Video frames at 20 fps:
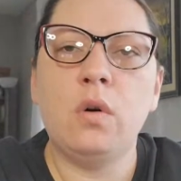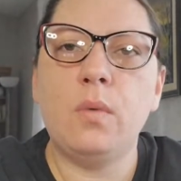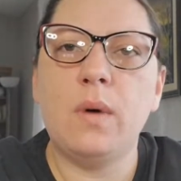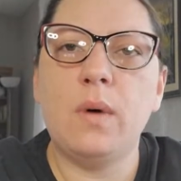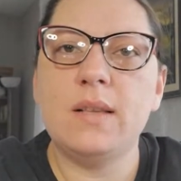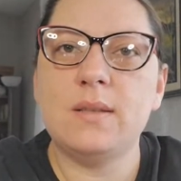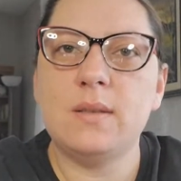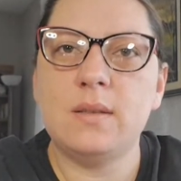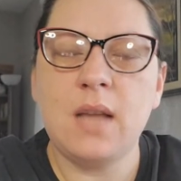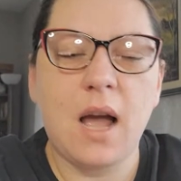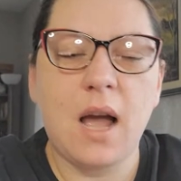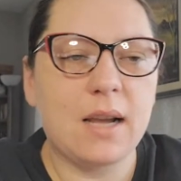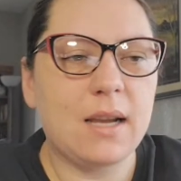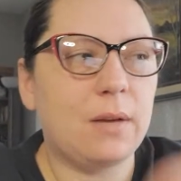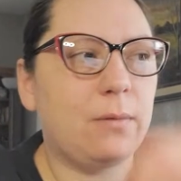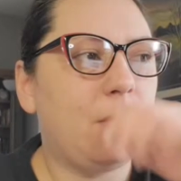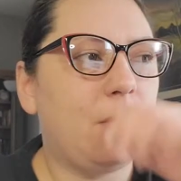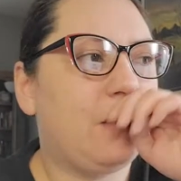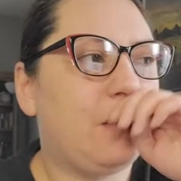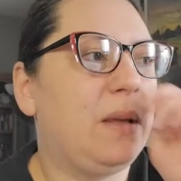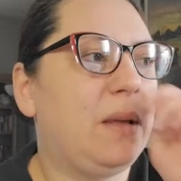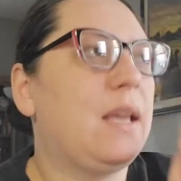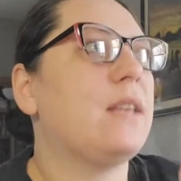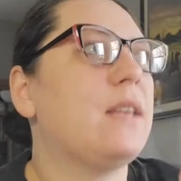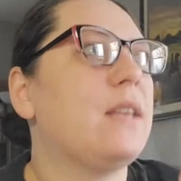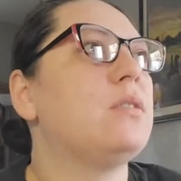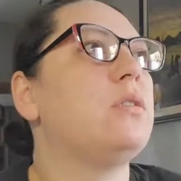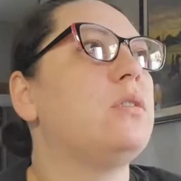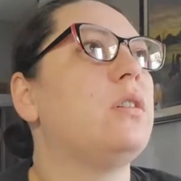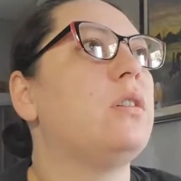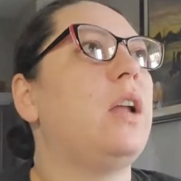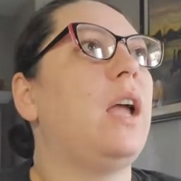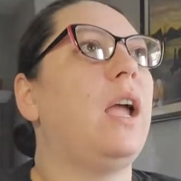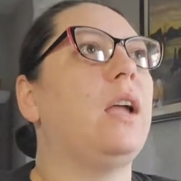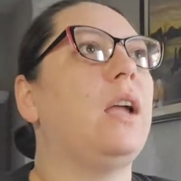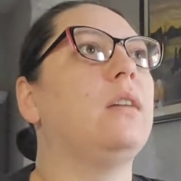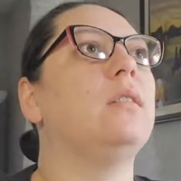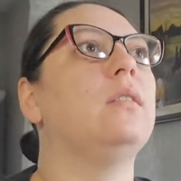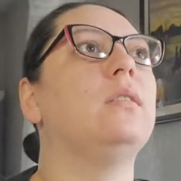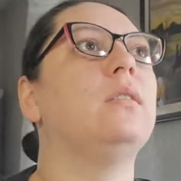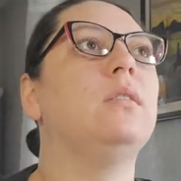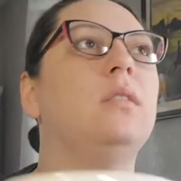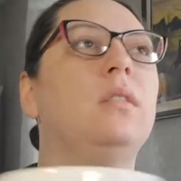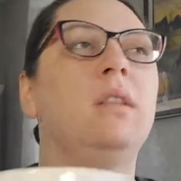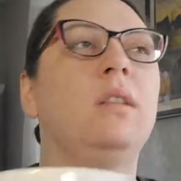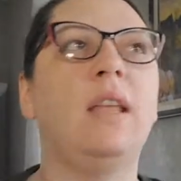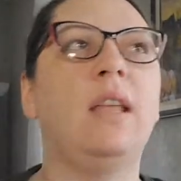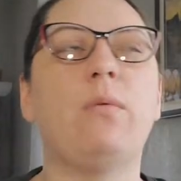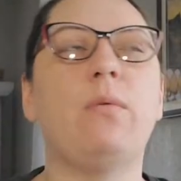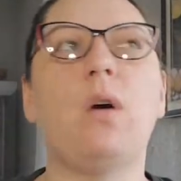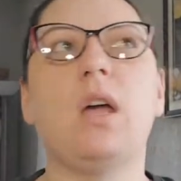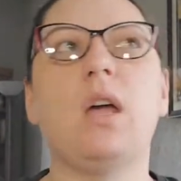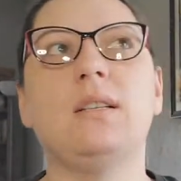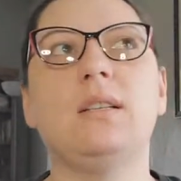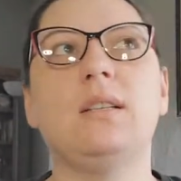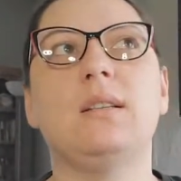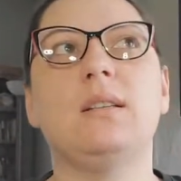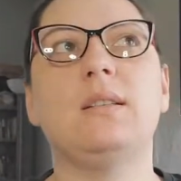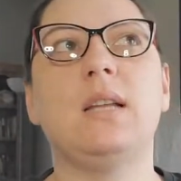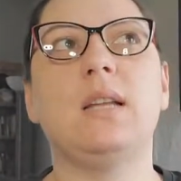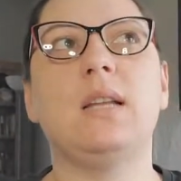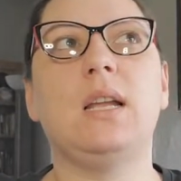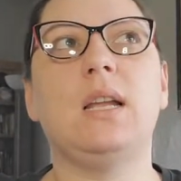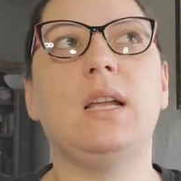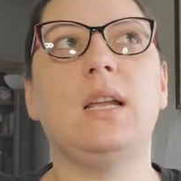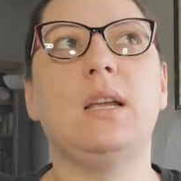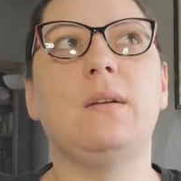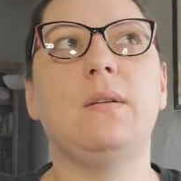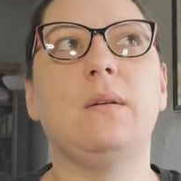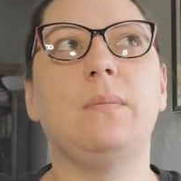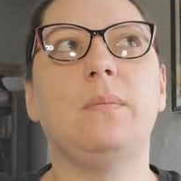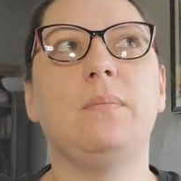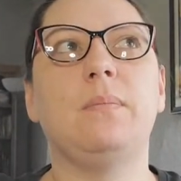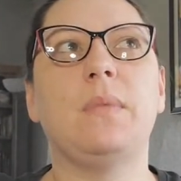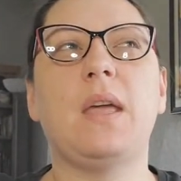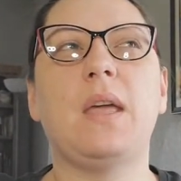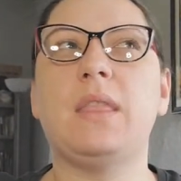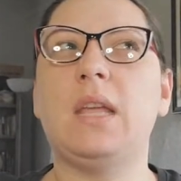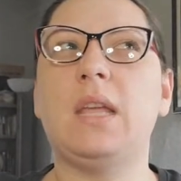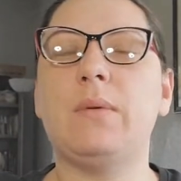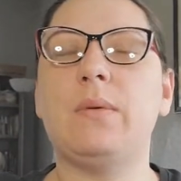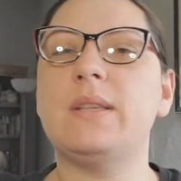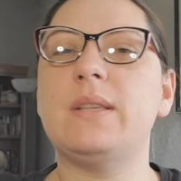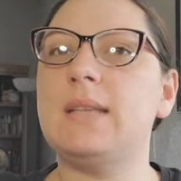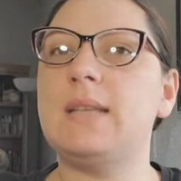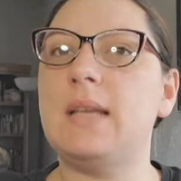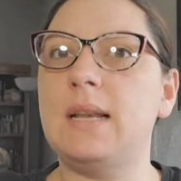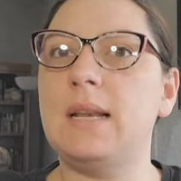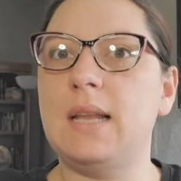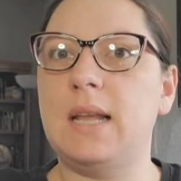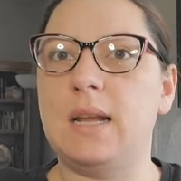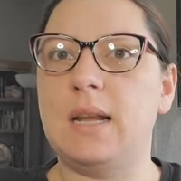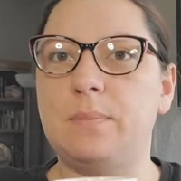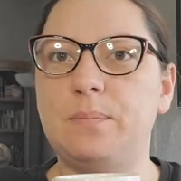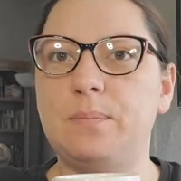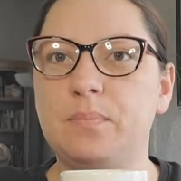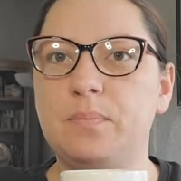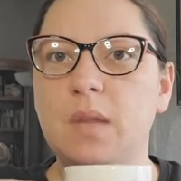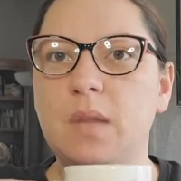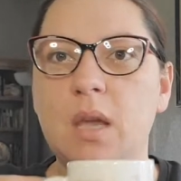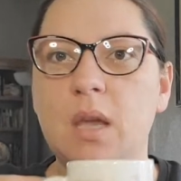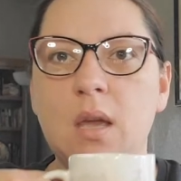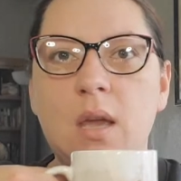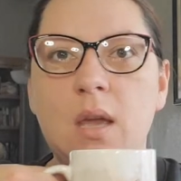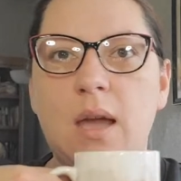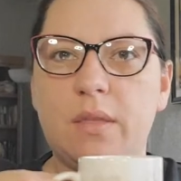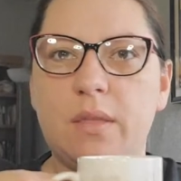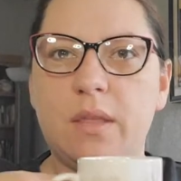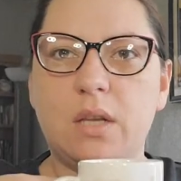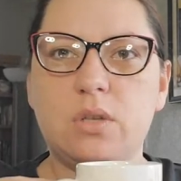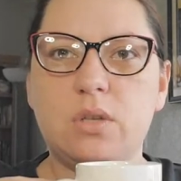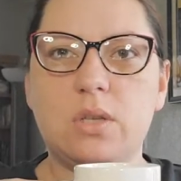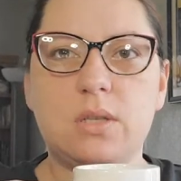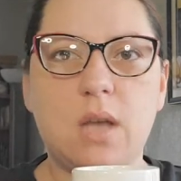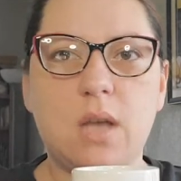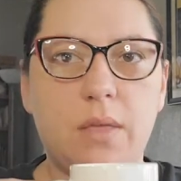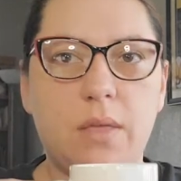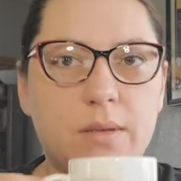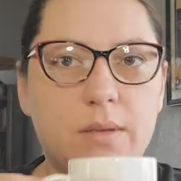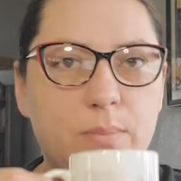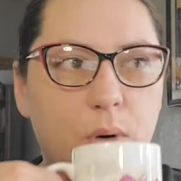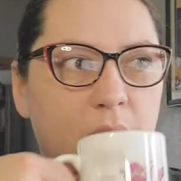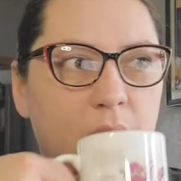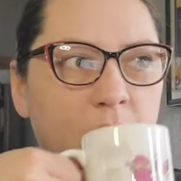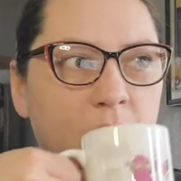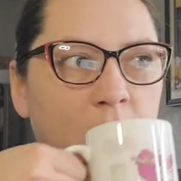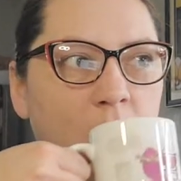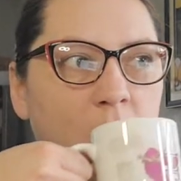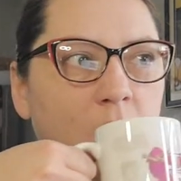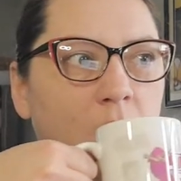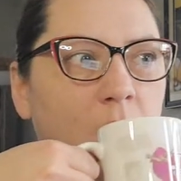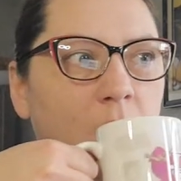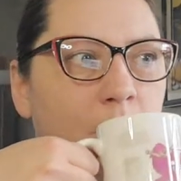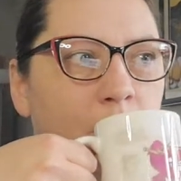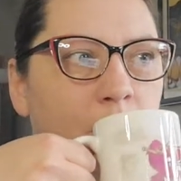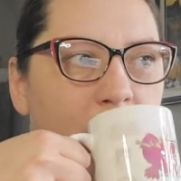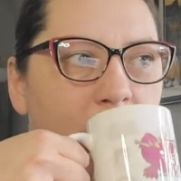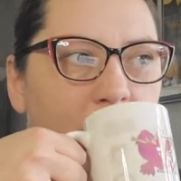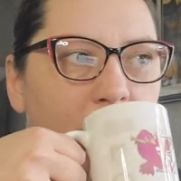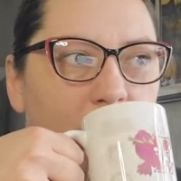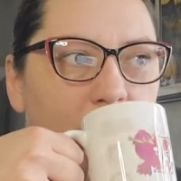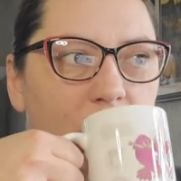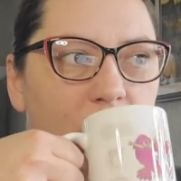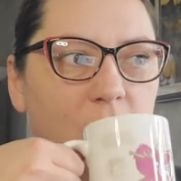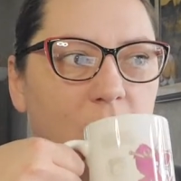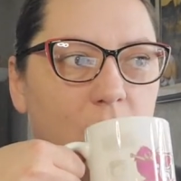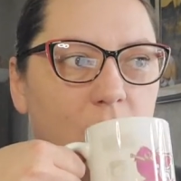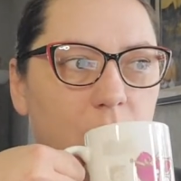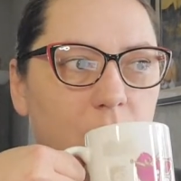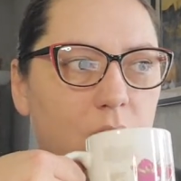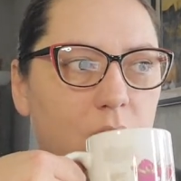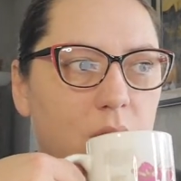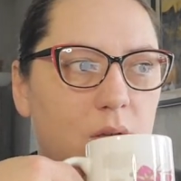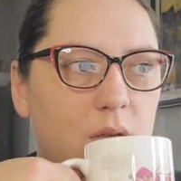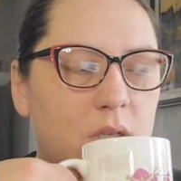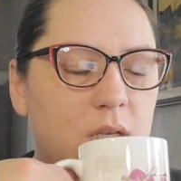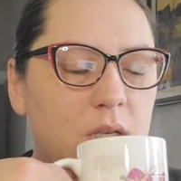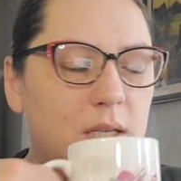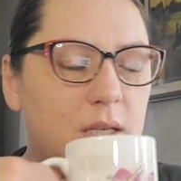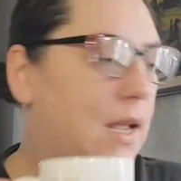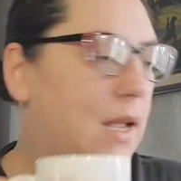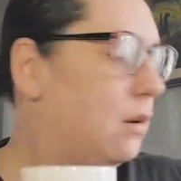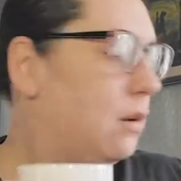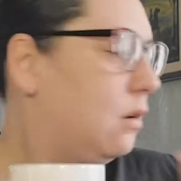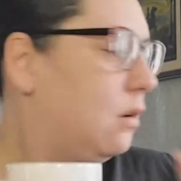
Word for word: was talking with me yesterday? They wanted to see, I think it was Cindy. I don't think she's on this morning, but she said,